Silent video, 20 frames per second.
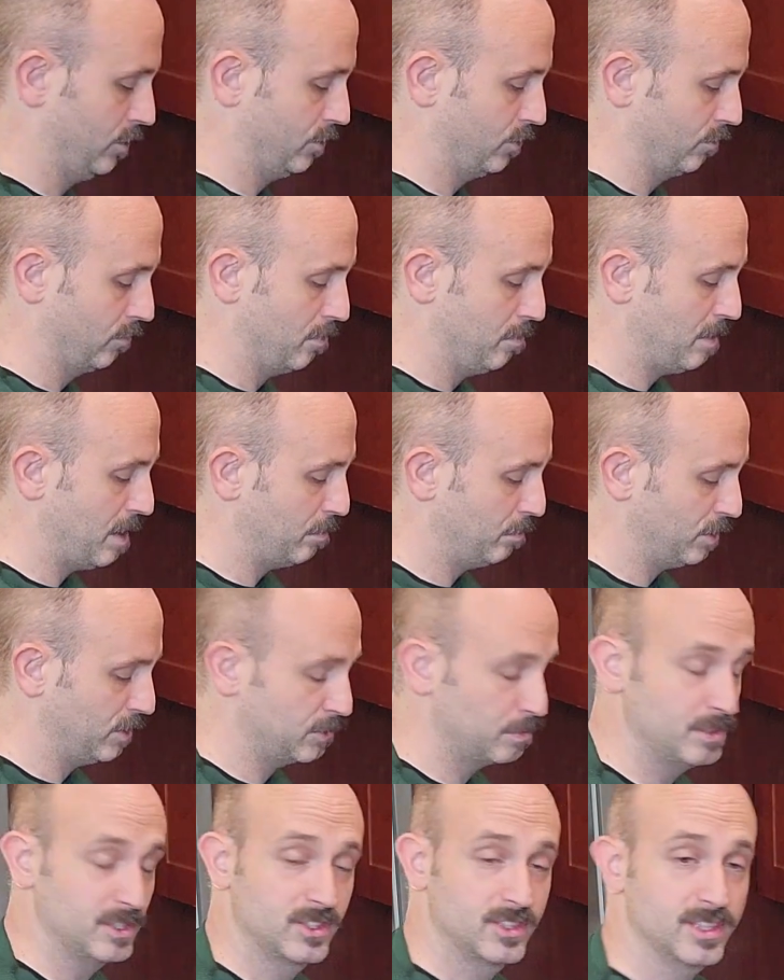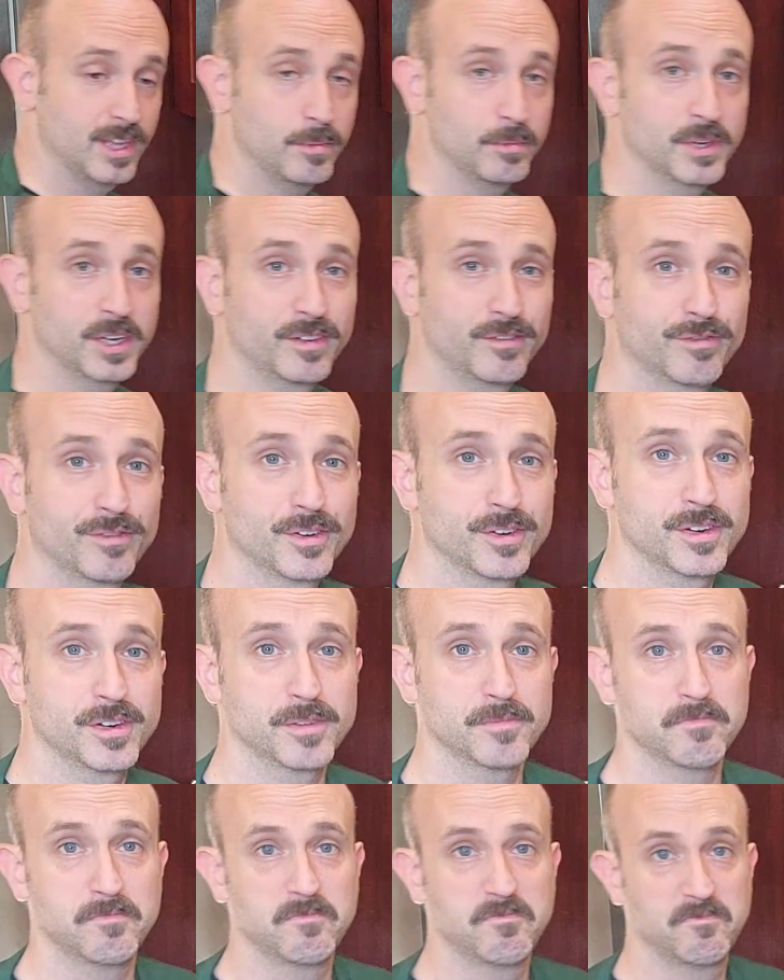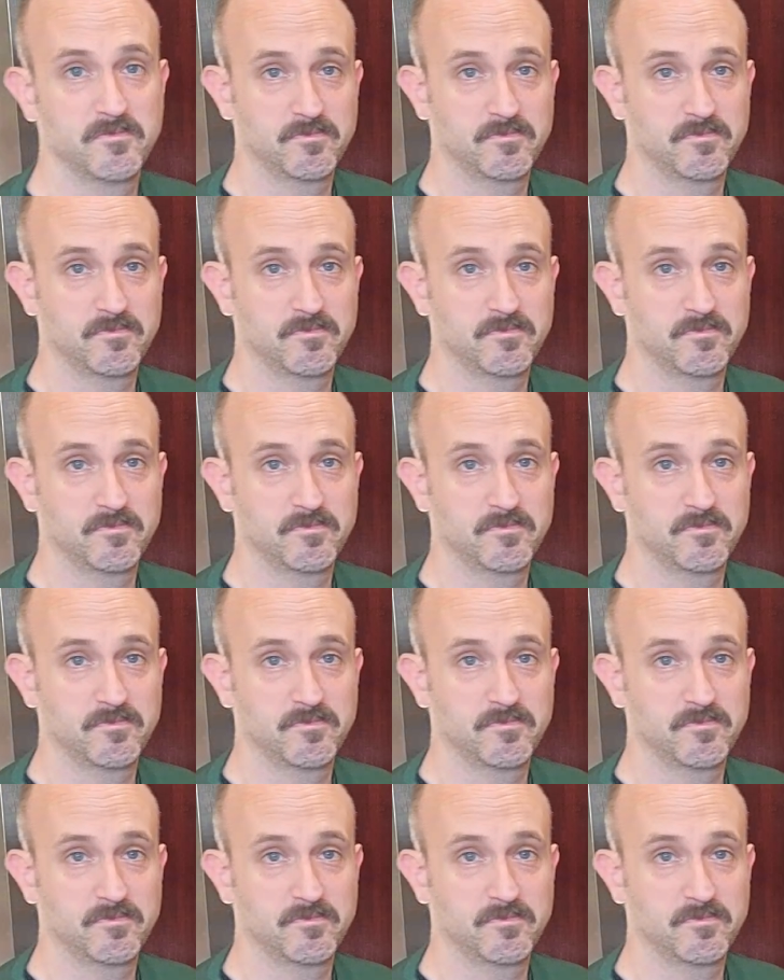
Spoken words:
So remember, it's been simmering for